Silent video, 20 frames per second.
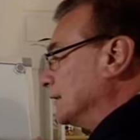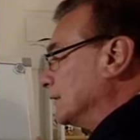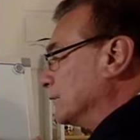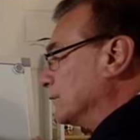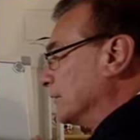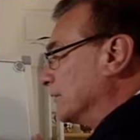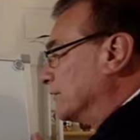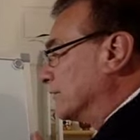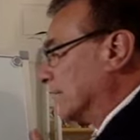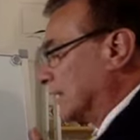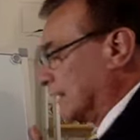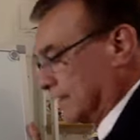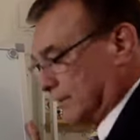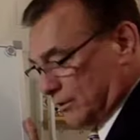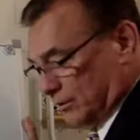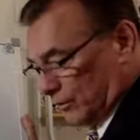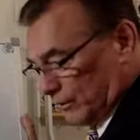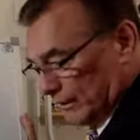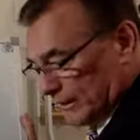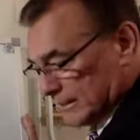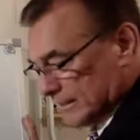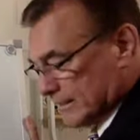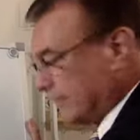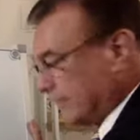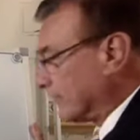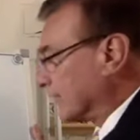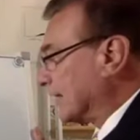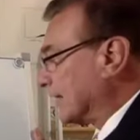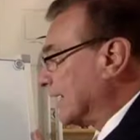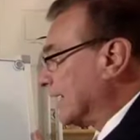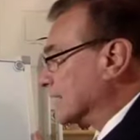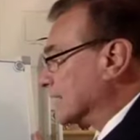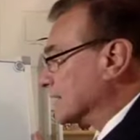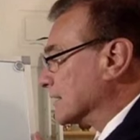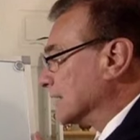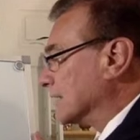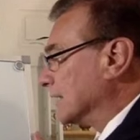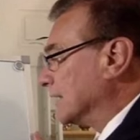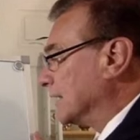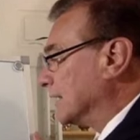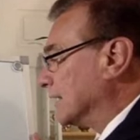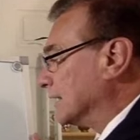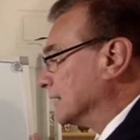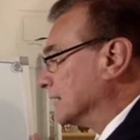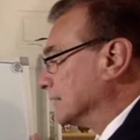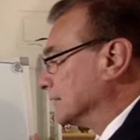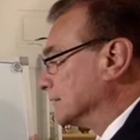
We've got 27,000 here,